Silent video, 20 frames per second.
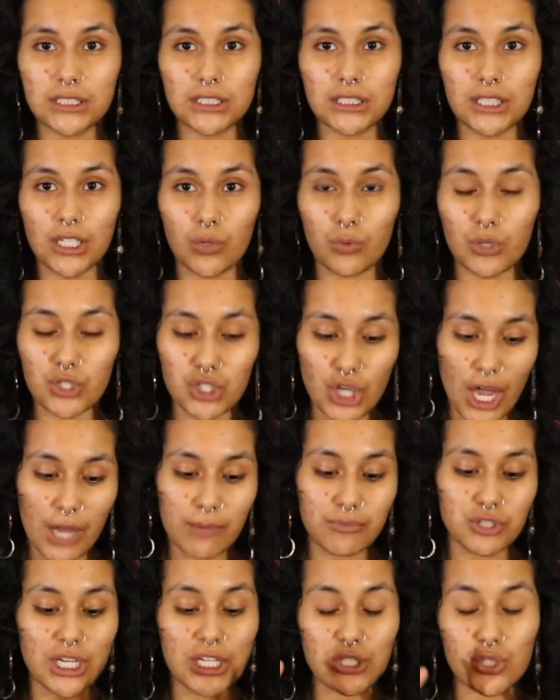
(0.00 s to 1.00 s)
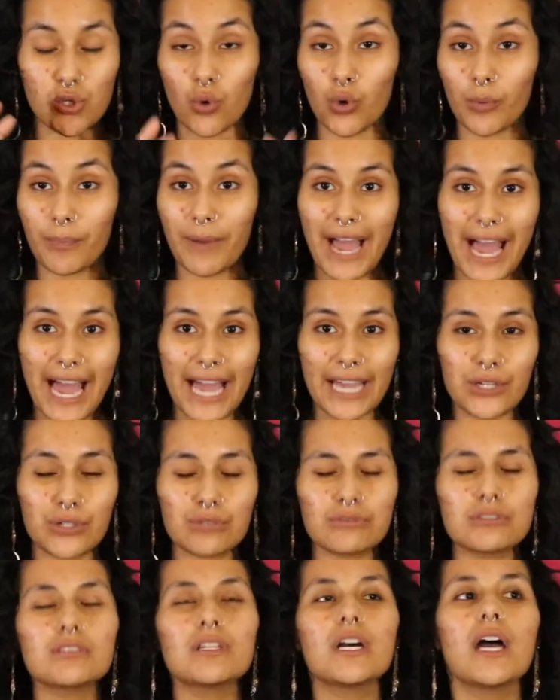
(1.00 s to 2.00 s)
you know, which object or
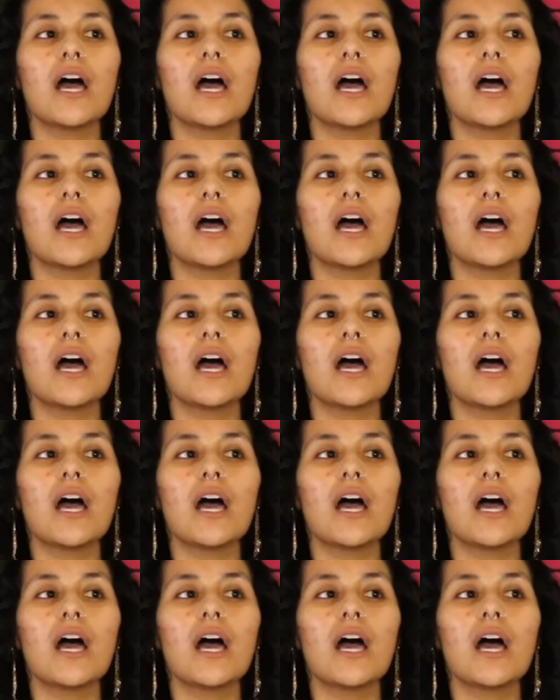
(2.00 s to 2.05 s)
pile,